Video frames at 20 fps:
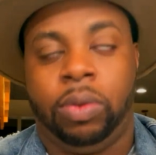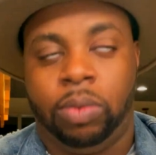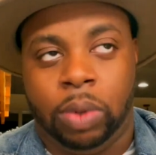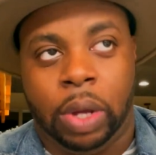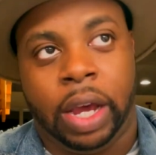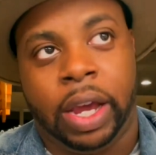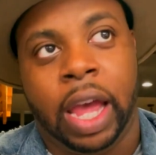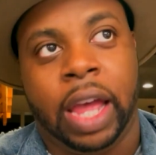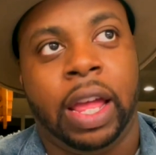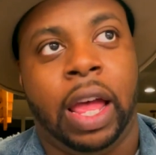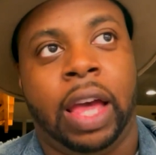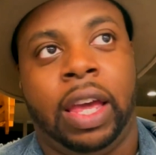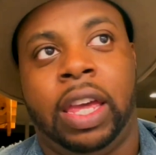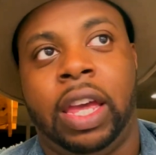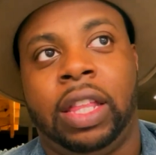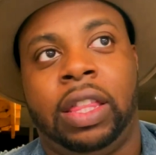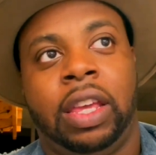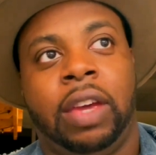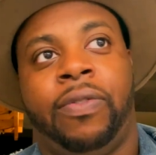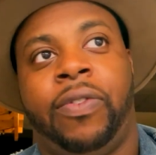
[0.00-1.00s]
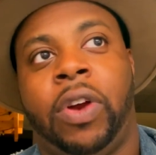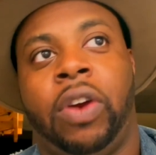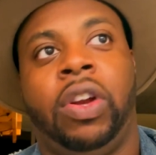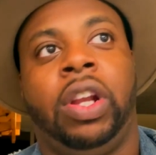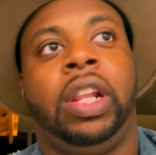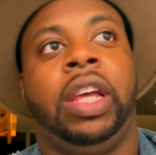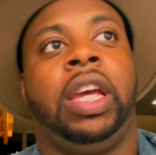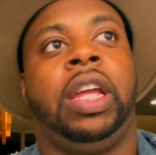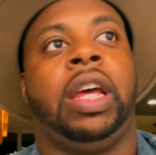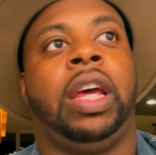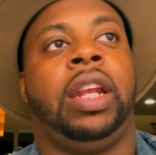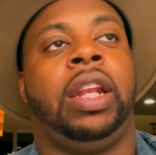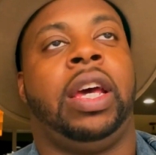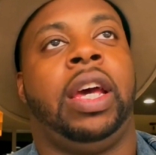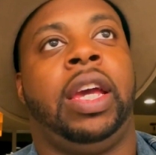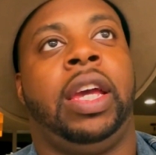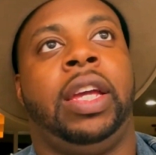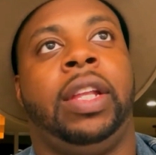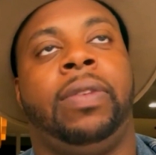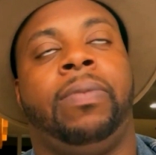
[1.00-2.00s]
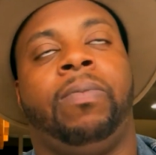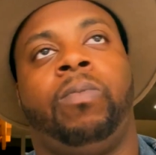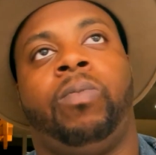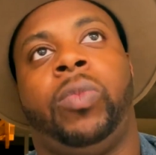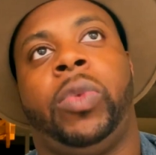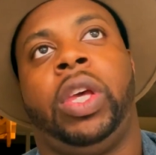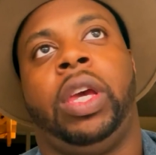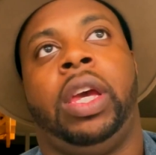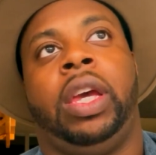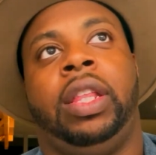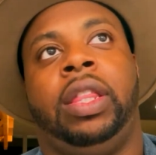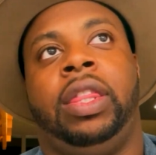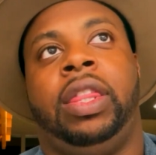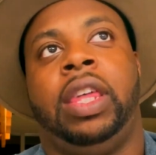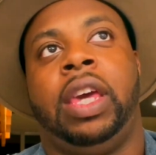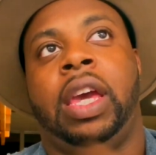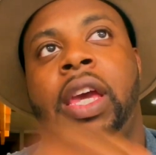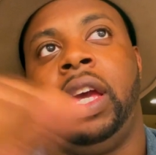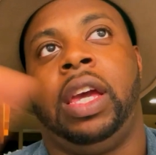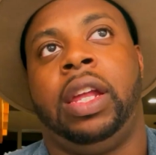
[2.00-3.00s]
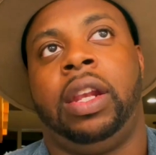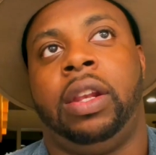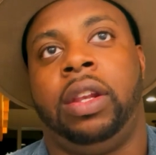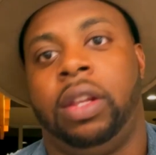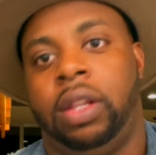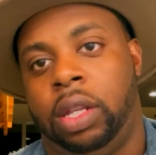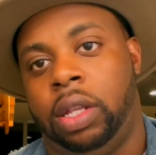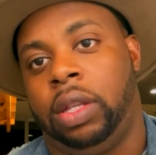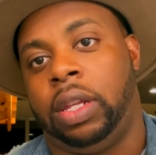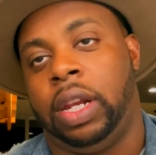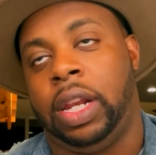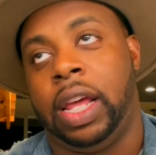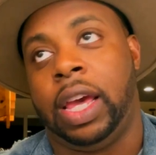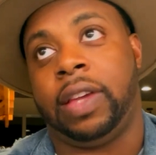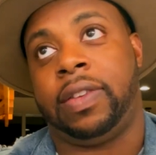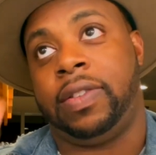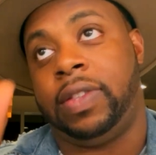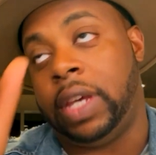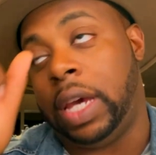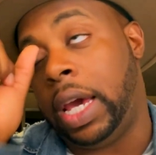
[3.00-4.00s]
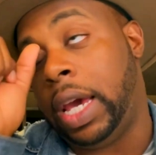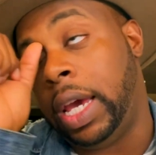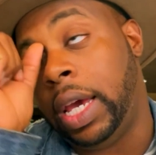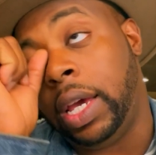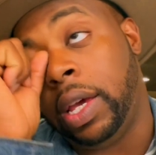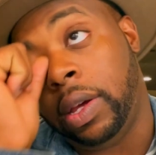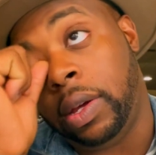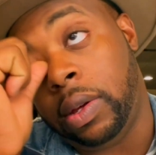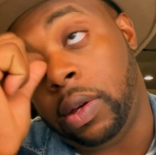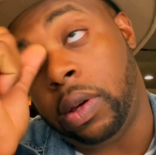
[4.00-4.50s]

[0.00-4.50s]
I got I get there very late at night, and then the next day,